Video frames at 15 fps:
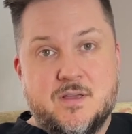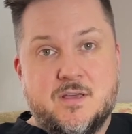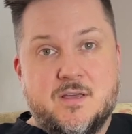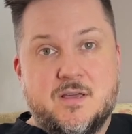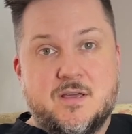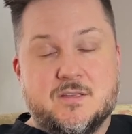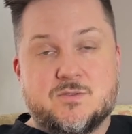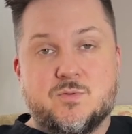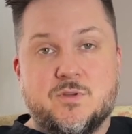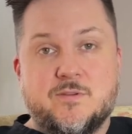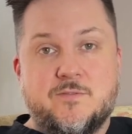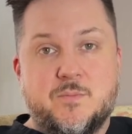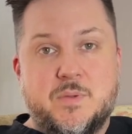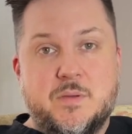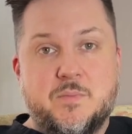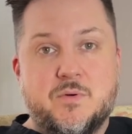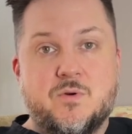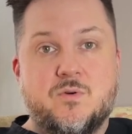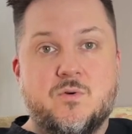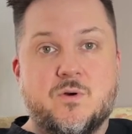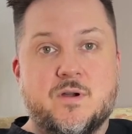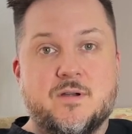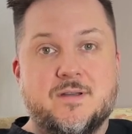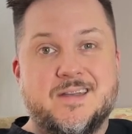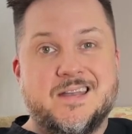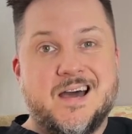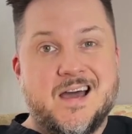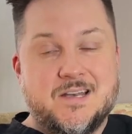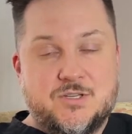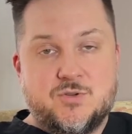It's really for people who are
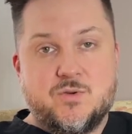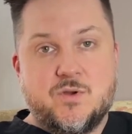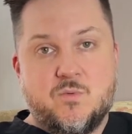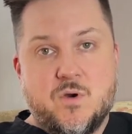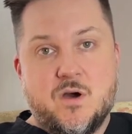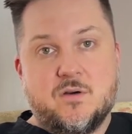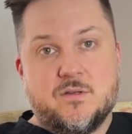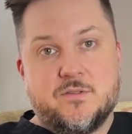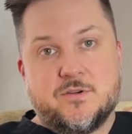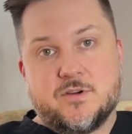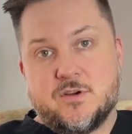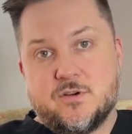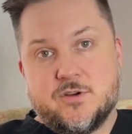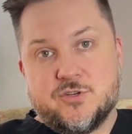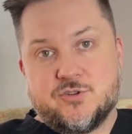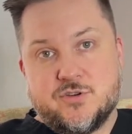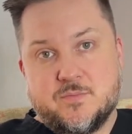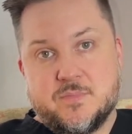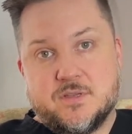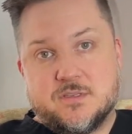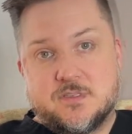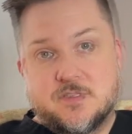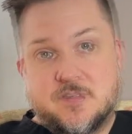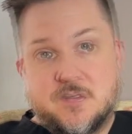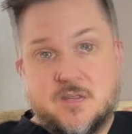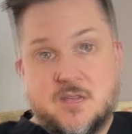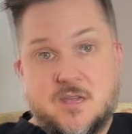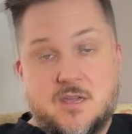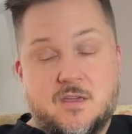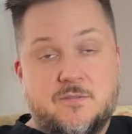not doing well on their current treatments.
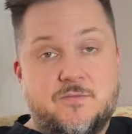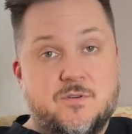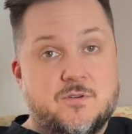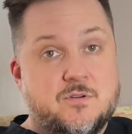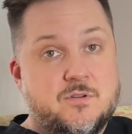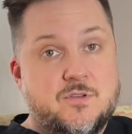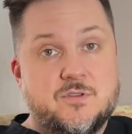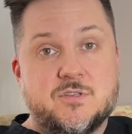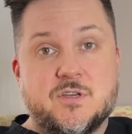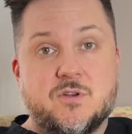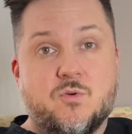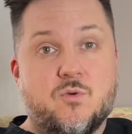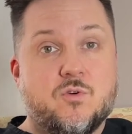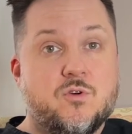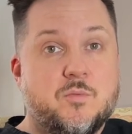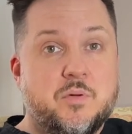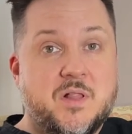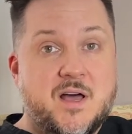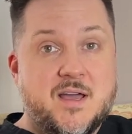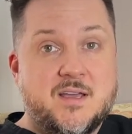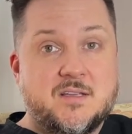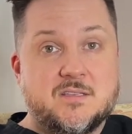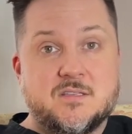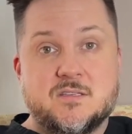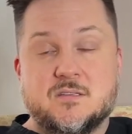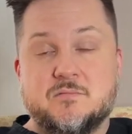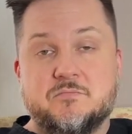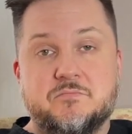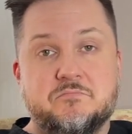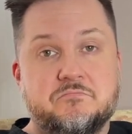If you're using an oral appliance,
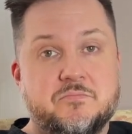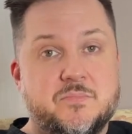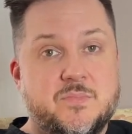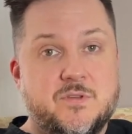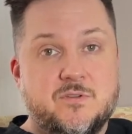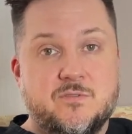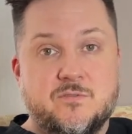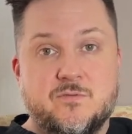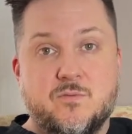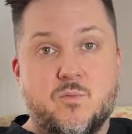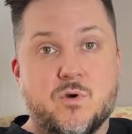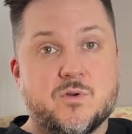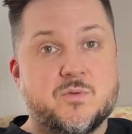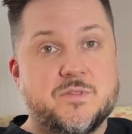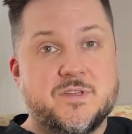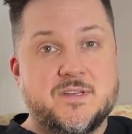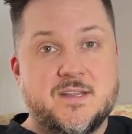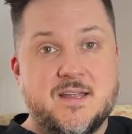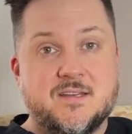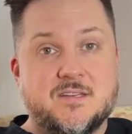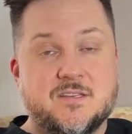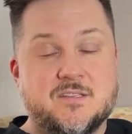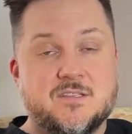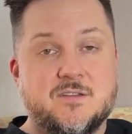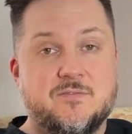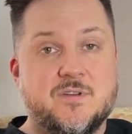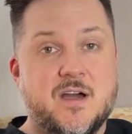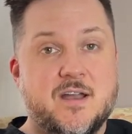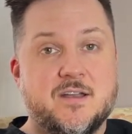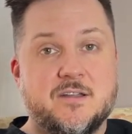you've worked with a dentist, you've
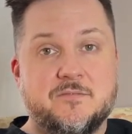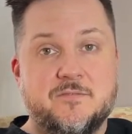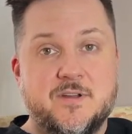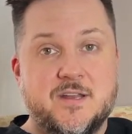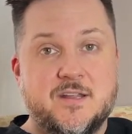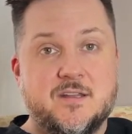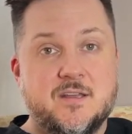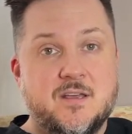gotten it fitted,